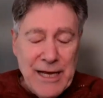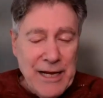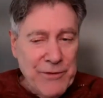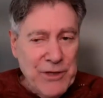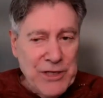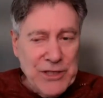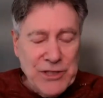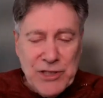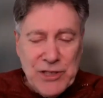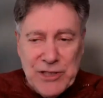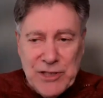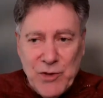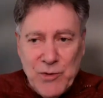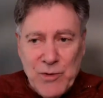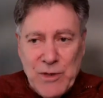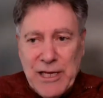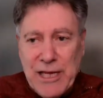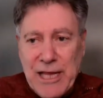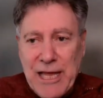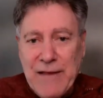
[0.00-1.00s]
And I think she's
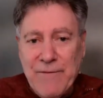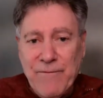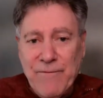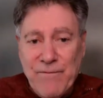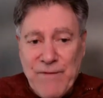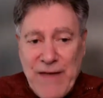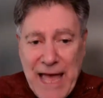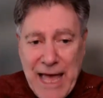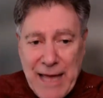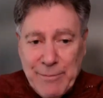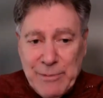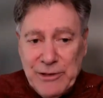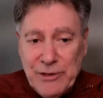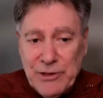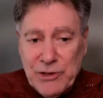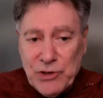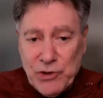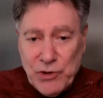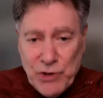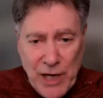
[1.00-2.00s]
doing a
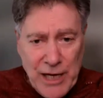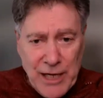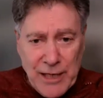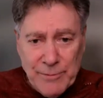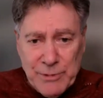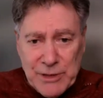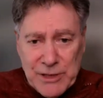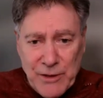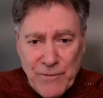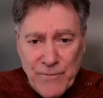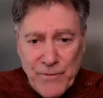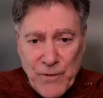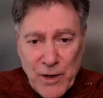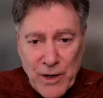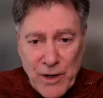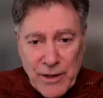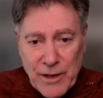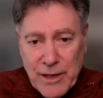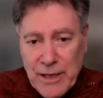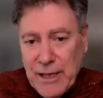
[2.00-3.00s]
fabulous job so
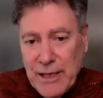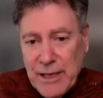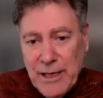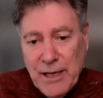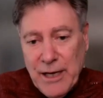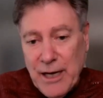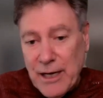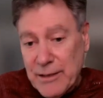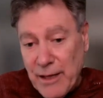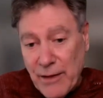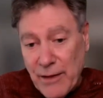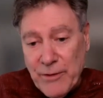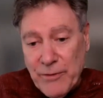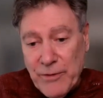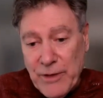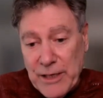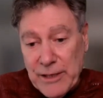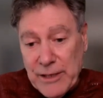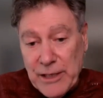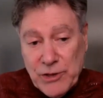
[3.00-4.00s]
far.
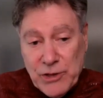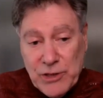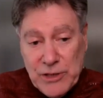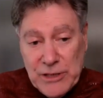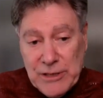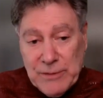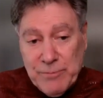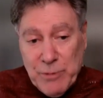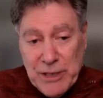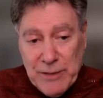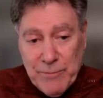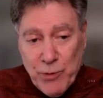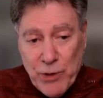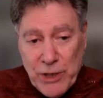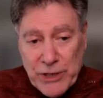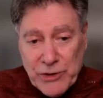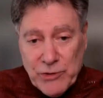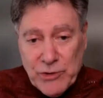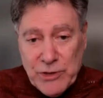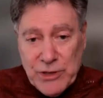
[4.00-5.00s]
Another thing that she's being
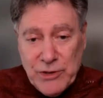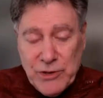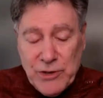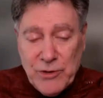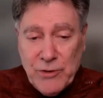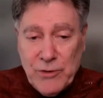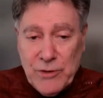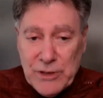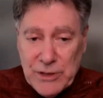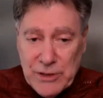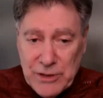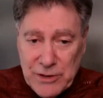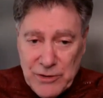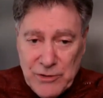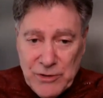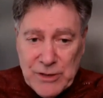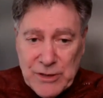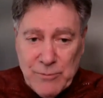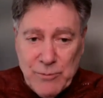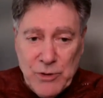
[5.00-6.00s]
pressured to do is
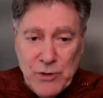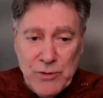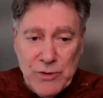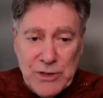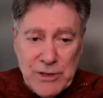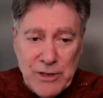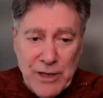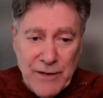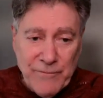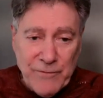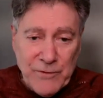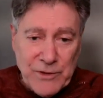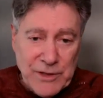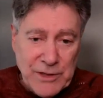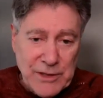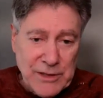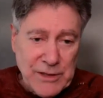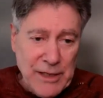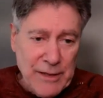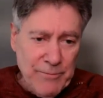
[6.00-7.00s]
to do some news
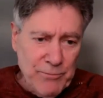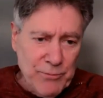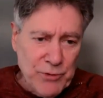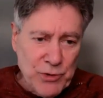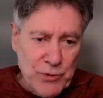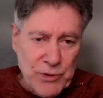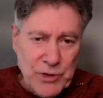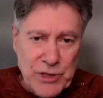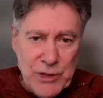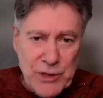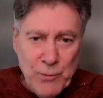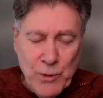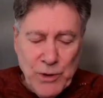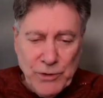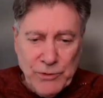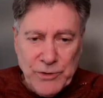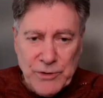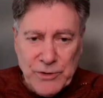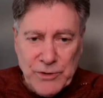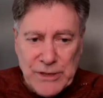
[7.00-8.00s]
conferences, and I'm sure she
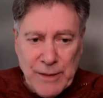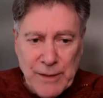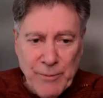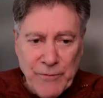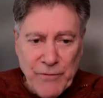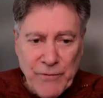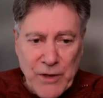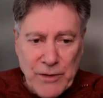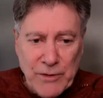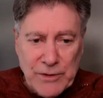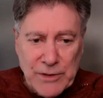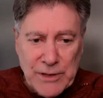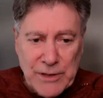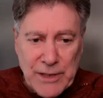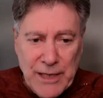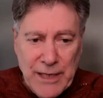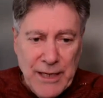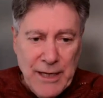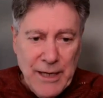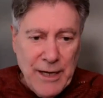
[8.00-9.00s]
will do some of
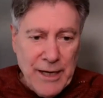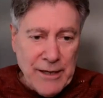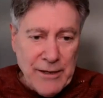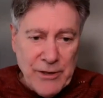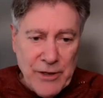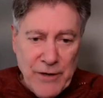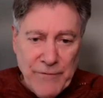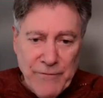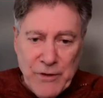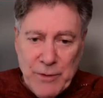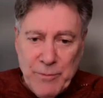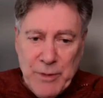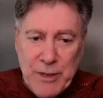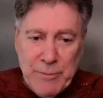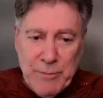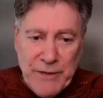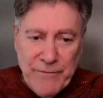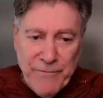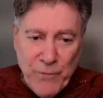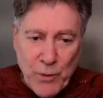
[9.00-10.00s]
those. I don't know if it'll
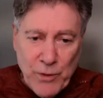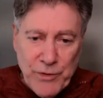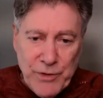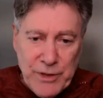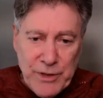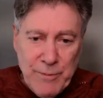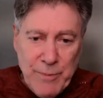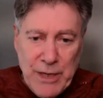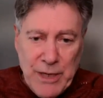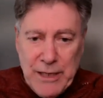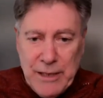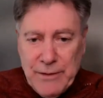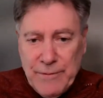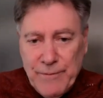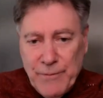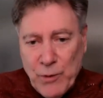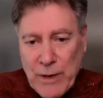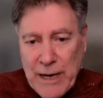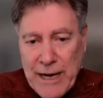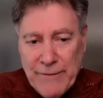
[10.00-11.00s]
be before the
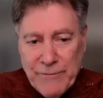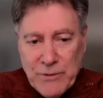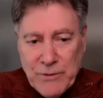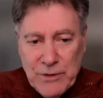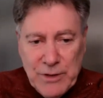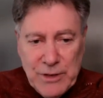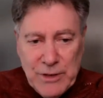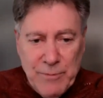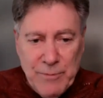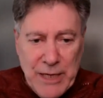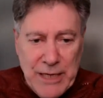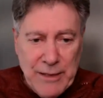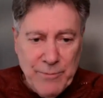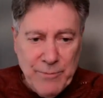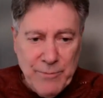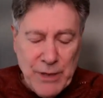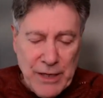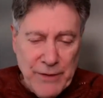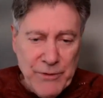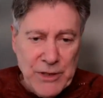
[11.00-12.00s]
debate or after the
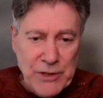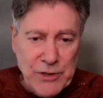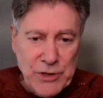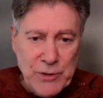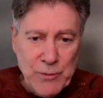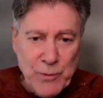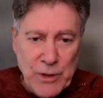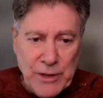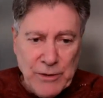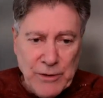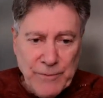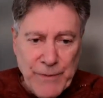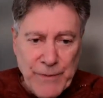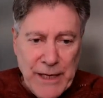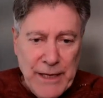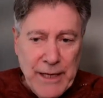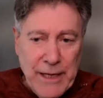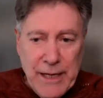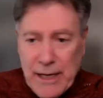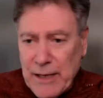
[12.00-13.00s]
debate, but I think she will.
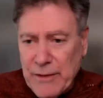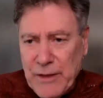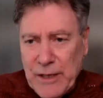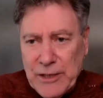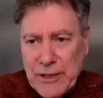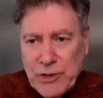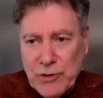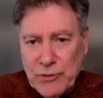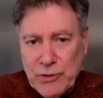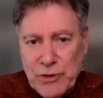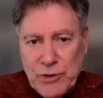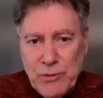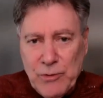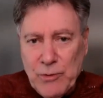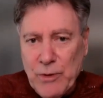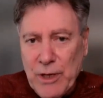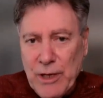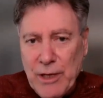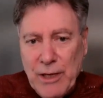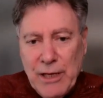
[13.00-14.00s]
And I think she'll
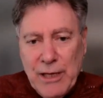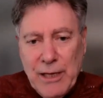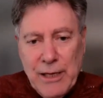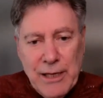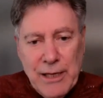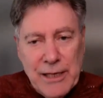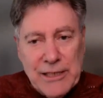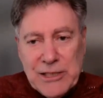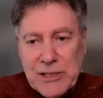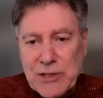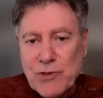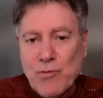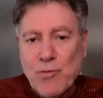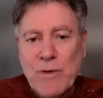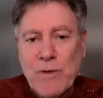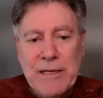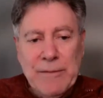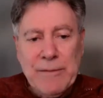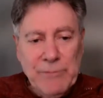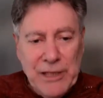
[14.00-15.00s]
do
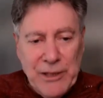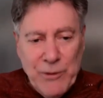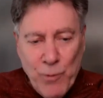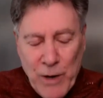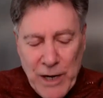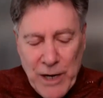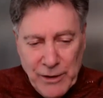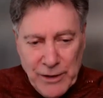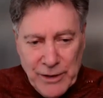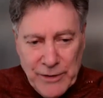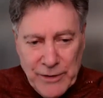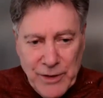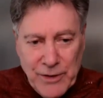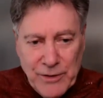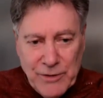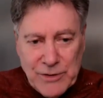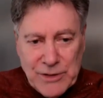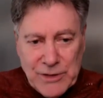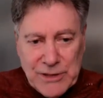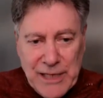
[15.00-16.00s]
extremely well in
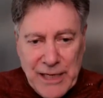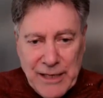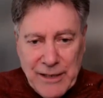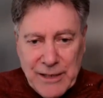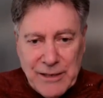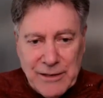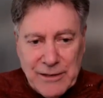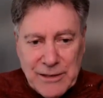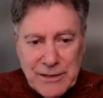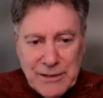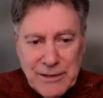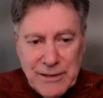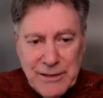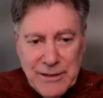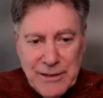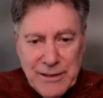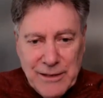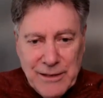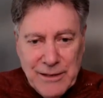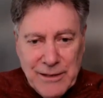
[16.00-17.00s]
those
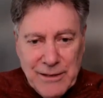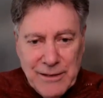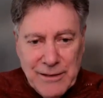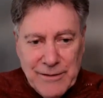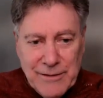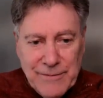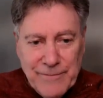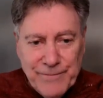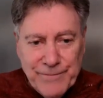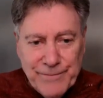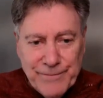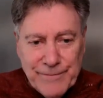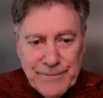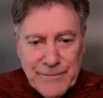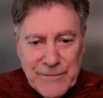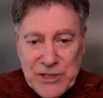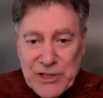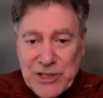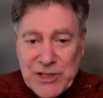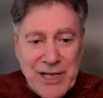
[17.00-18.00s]
settings.
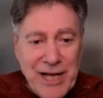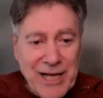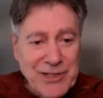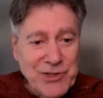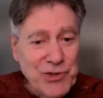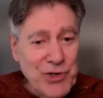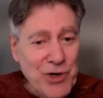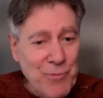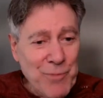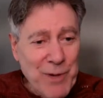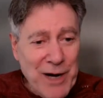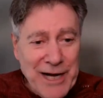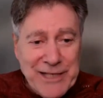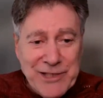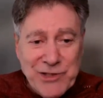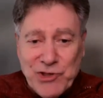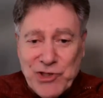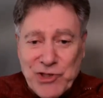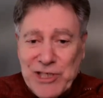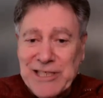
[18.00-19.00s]
She's not Joe
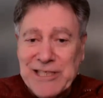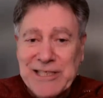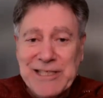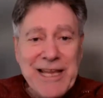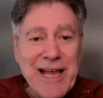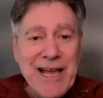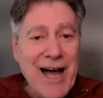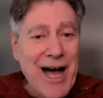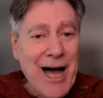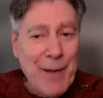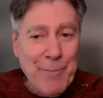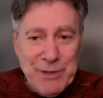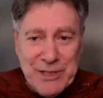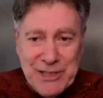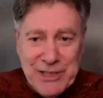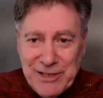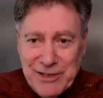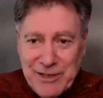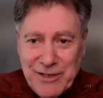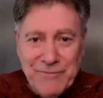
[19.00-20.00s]
Biden. She's the
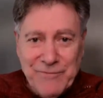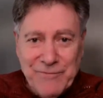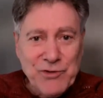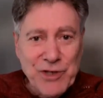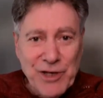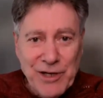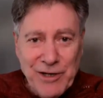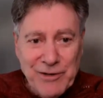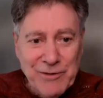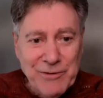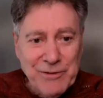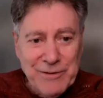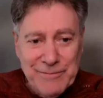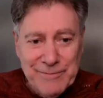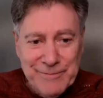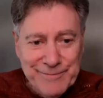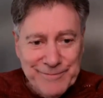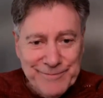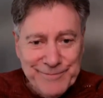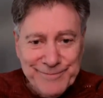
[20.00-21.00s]
opposite of Joe.
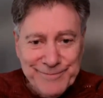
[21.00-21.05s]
